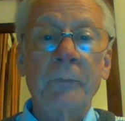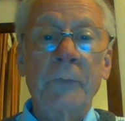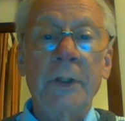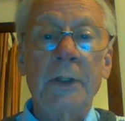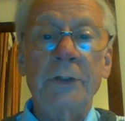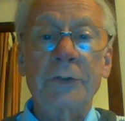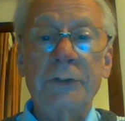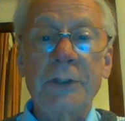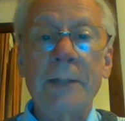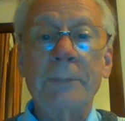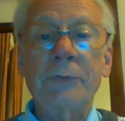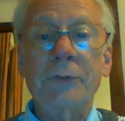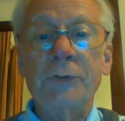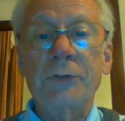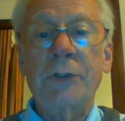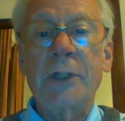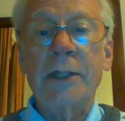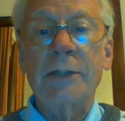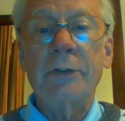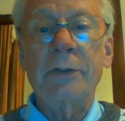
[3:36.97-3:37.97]
except to
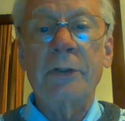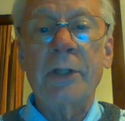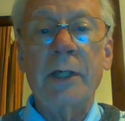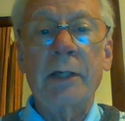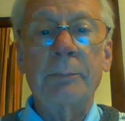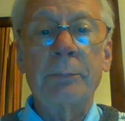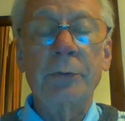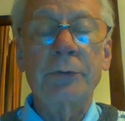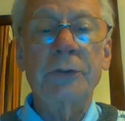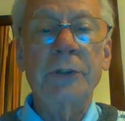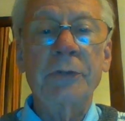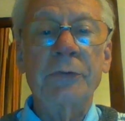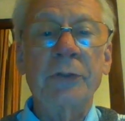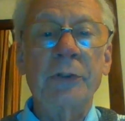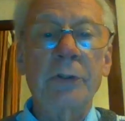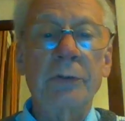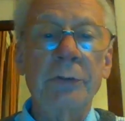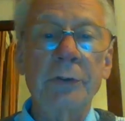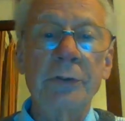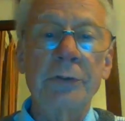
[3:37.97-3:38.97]
say that they are putting the
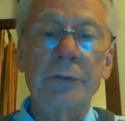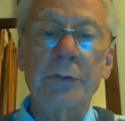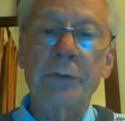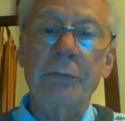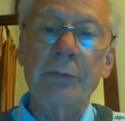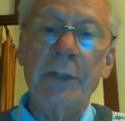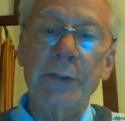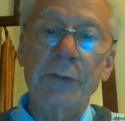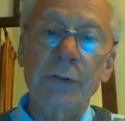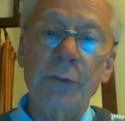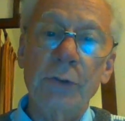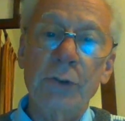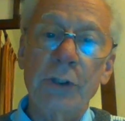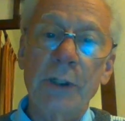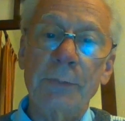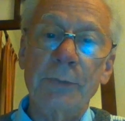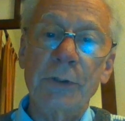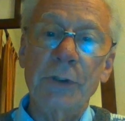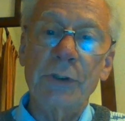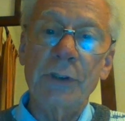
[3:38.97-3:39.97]
crews of the rescue
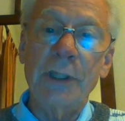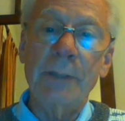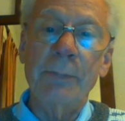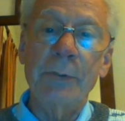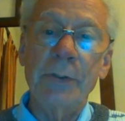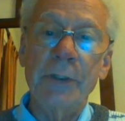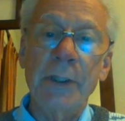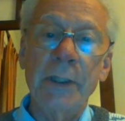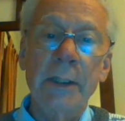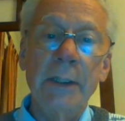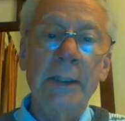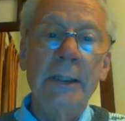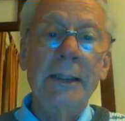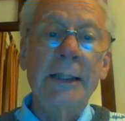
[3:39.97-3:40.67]
ships in jeopardy,